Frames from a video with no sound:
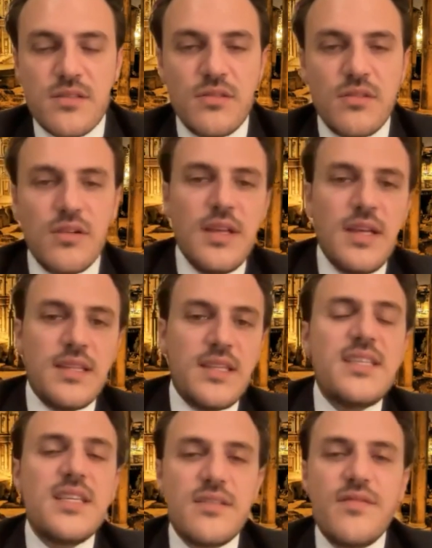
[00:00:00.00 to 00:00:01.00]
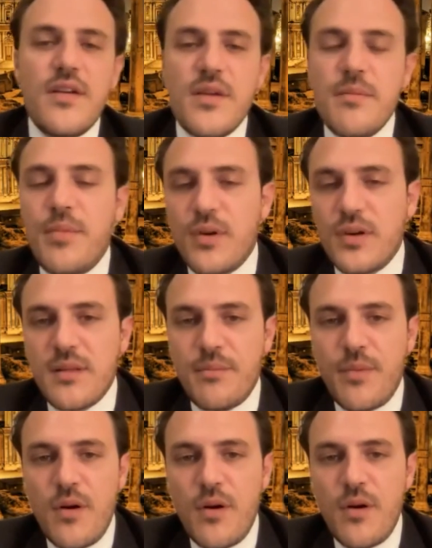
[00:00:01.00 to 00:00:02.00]
So this is very
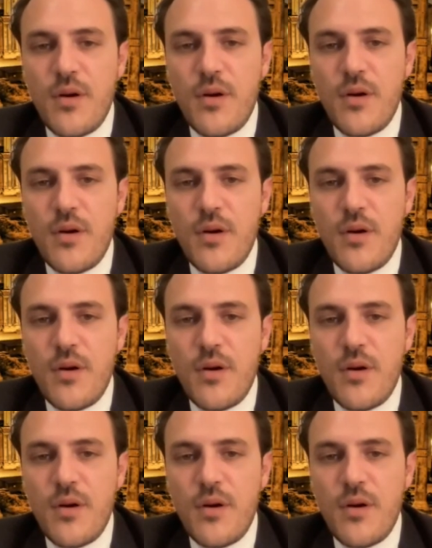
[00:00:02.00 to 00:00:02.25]
important point.